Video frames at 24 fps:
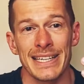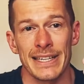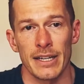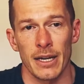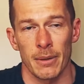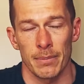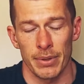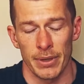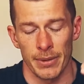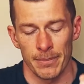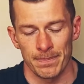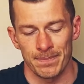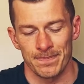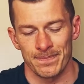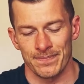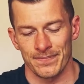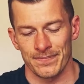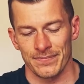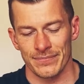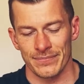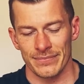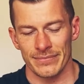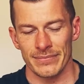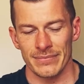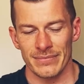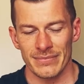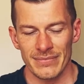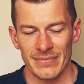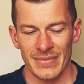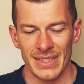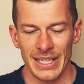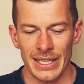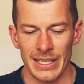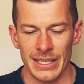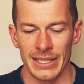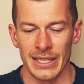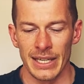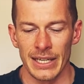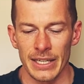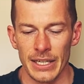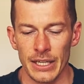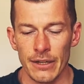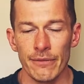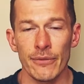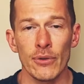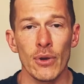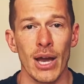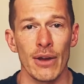up.
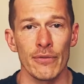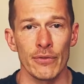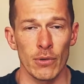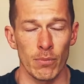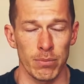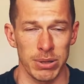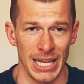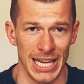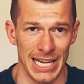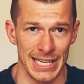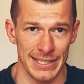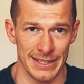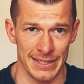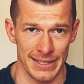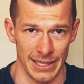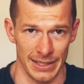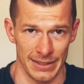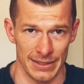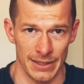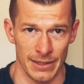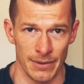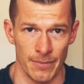If you have your plan set,